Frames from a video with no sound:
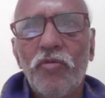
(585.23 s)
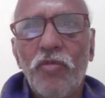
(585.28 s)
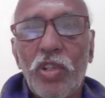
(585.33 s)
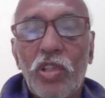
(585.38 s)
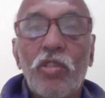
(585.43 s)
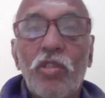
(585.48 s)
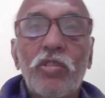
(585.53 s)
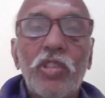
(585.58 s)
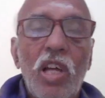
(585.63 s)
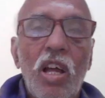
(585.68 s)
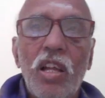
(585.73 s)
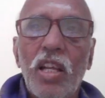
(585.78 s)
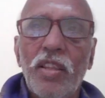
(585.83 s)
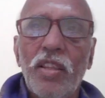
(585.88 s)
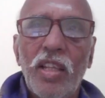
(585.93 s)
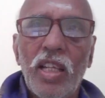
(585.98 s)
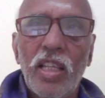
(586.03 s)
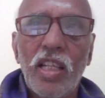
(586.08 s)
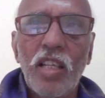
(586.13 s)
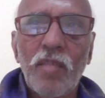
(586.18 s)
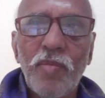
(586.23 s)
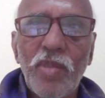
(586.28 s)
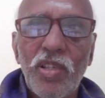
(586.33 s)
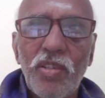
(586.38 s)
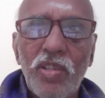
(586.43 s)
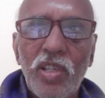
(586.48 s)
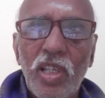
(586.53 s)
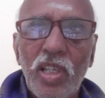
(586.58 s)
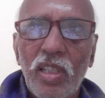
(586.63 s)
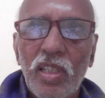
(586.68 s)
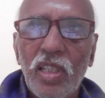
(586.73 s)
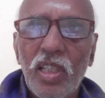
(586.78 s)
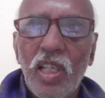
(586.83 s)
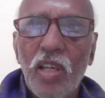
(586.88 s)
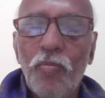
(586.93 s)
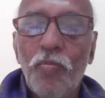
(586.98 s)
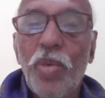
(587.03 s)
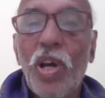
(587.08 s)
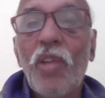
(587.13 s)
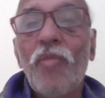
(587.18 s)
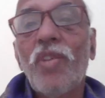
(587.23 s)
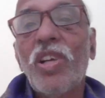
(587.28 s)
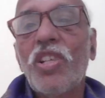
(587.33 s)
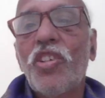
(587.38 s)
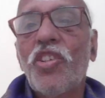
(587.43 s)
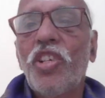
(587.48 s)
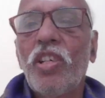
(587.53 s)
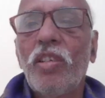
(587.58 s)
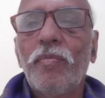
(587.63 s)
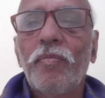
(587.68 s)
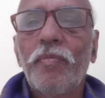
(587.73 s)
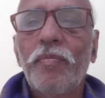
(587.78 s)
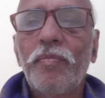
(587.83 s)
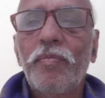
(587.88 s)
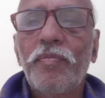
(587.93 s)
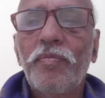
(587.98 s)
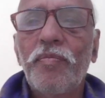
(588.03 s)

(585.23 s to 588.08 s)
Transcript: Vikrutananda. That means perversion.